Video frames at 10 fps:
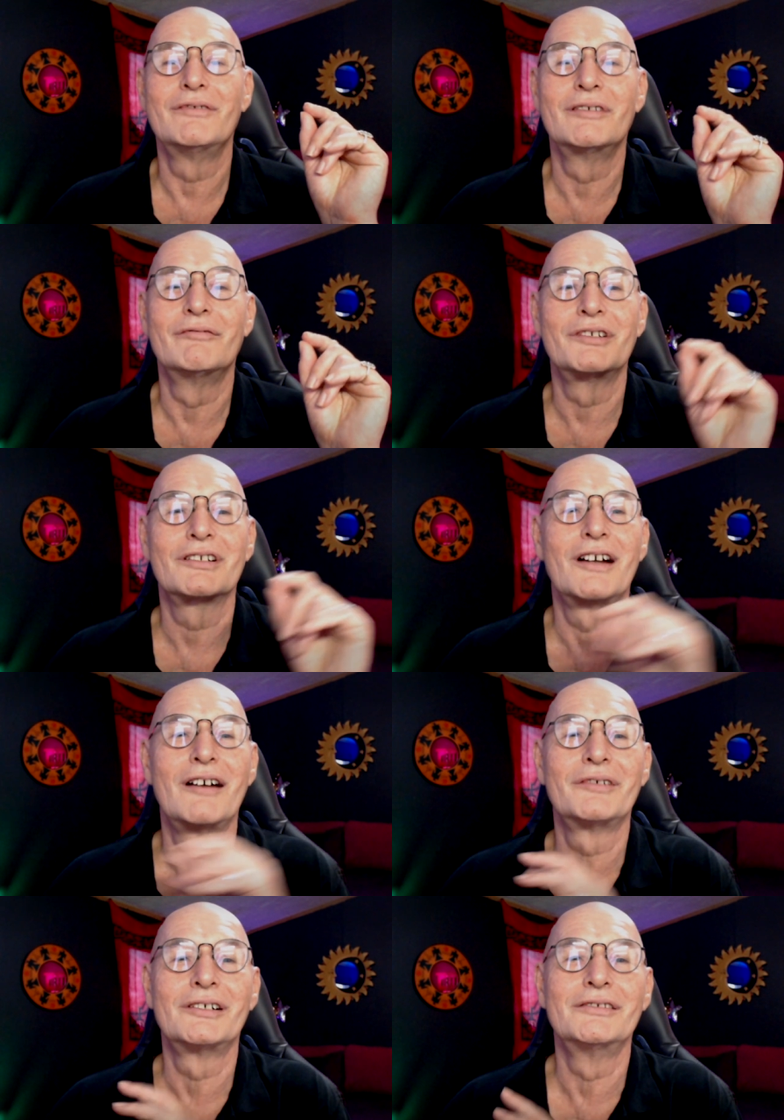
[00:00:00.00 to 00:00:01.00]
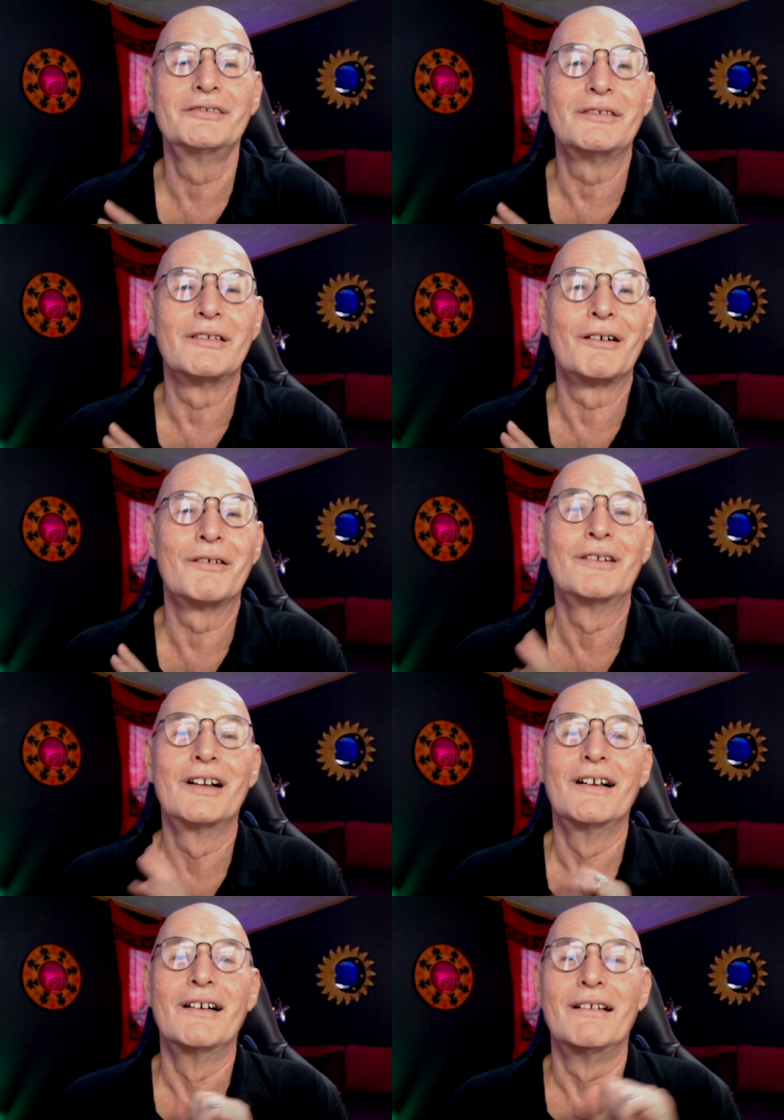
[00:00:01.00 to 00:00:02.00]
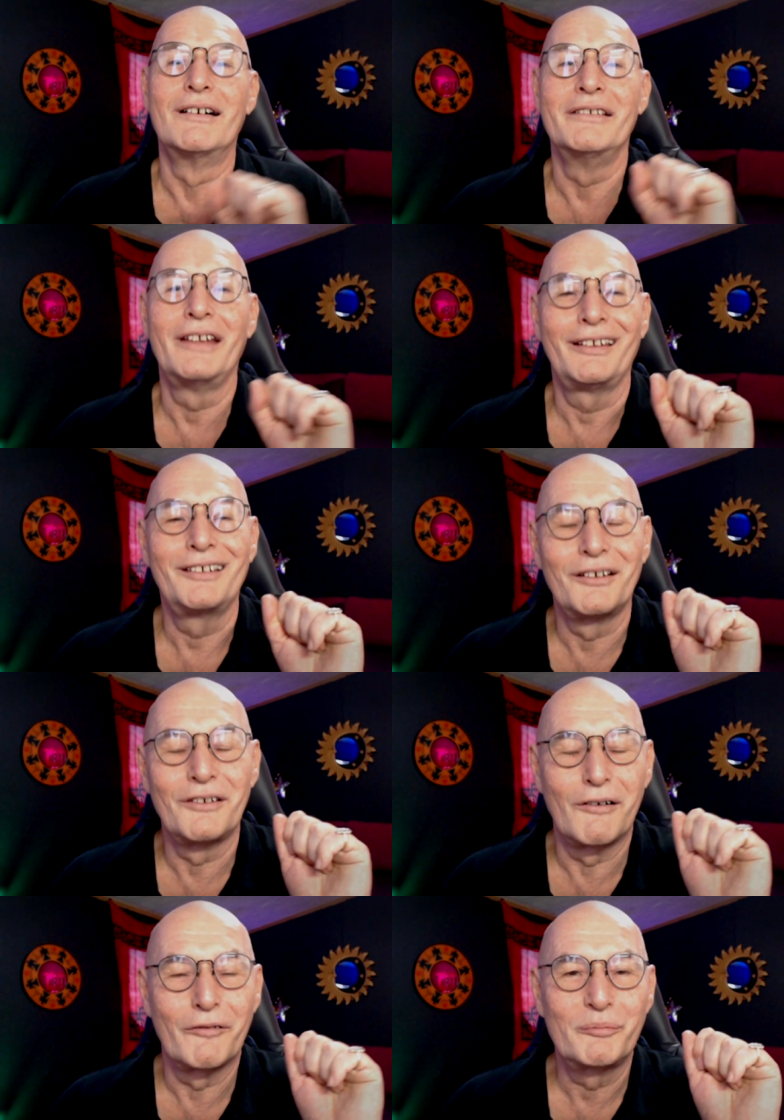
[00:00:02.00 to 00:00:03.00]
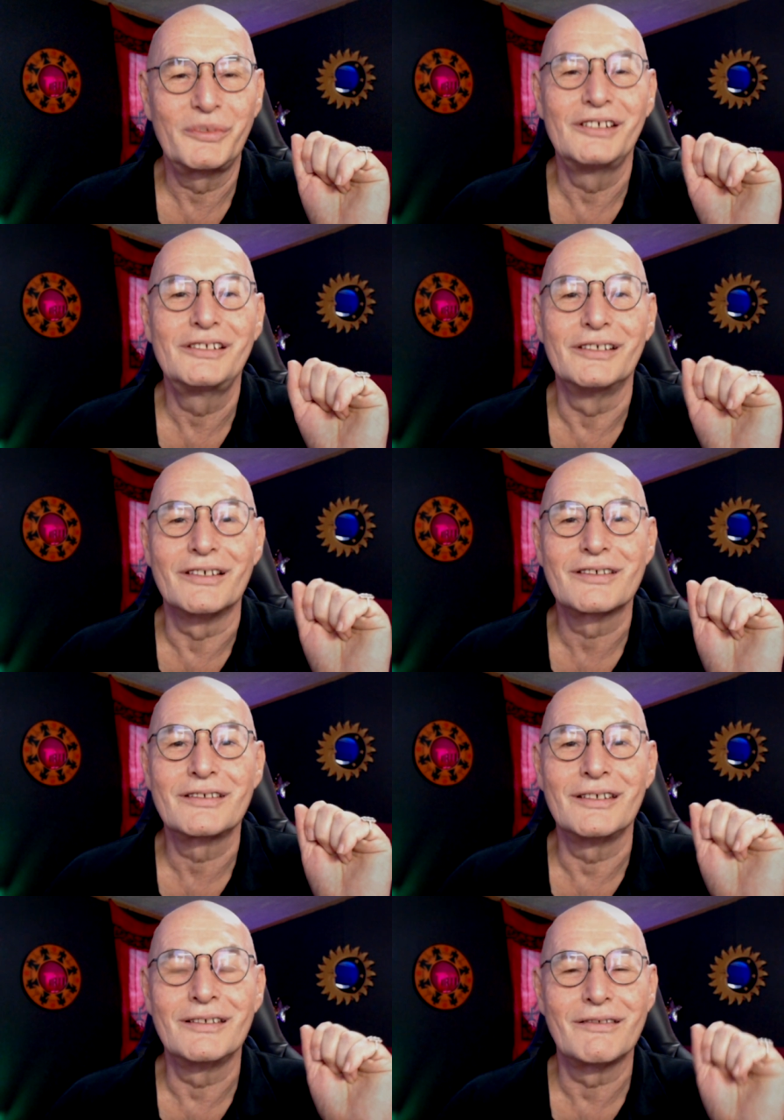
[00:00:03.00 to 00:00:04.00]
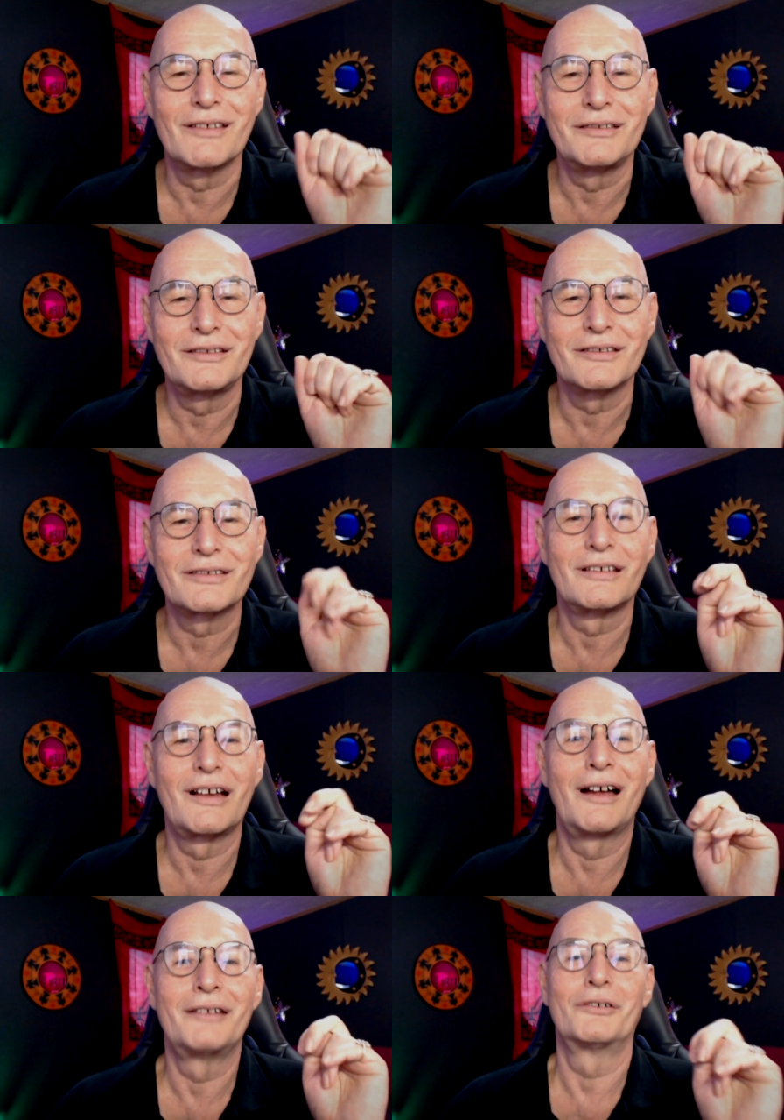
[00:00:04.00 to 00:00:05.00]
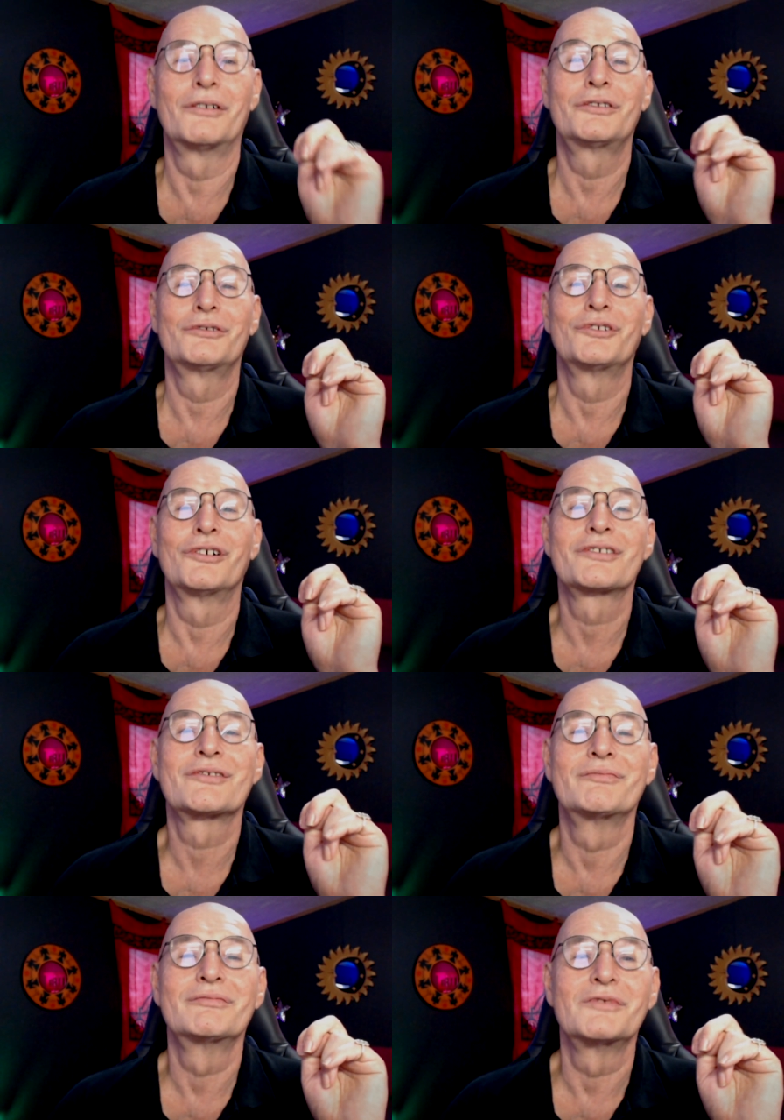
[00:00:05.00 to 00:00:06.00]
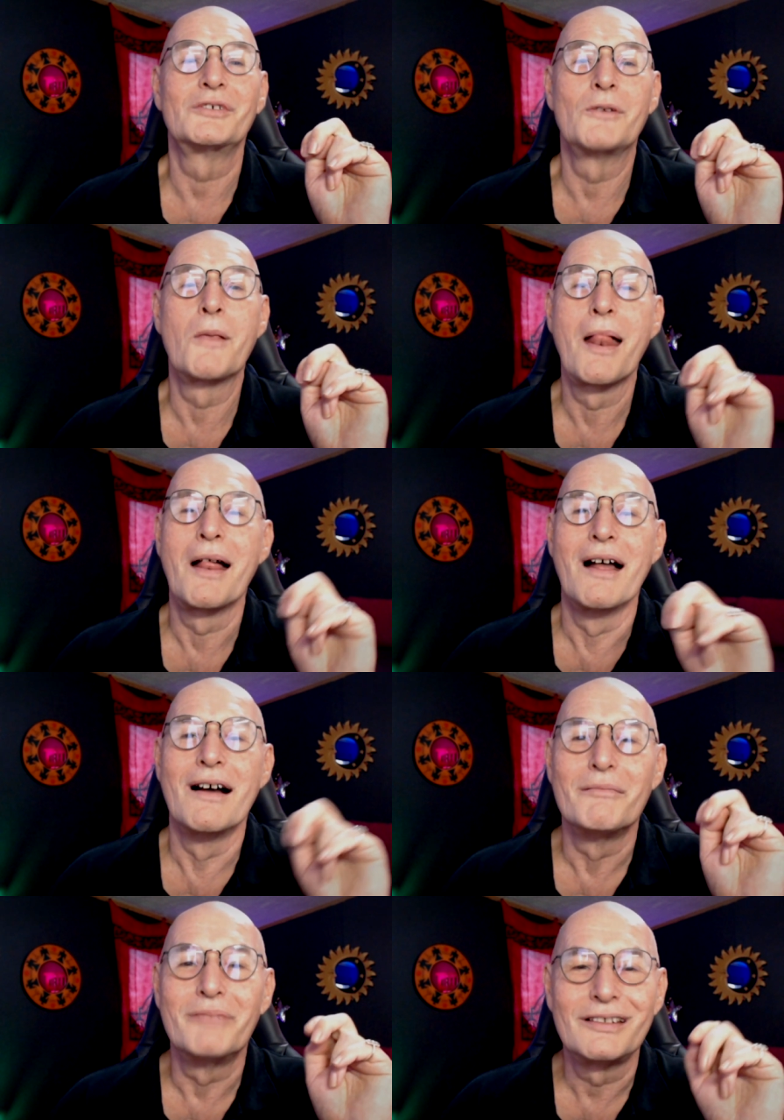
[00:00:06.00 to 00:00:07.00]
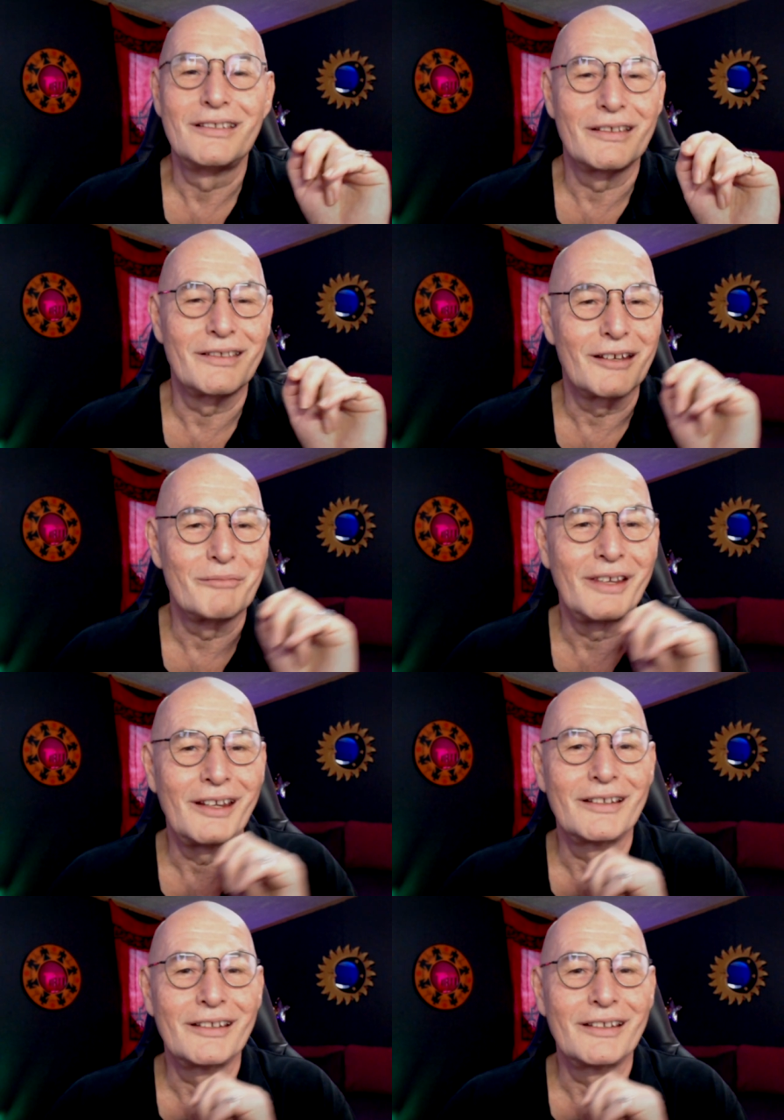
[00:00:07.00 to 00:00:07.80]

will cover, you know, an angle of PTSD that is unorthodox, you know, but that may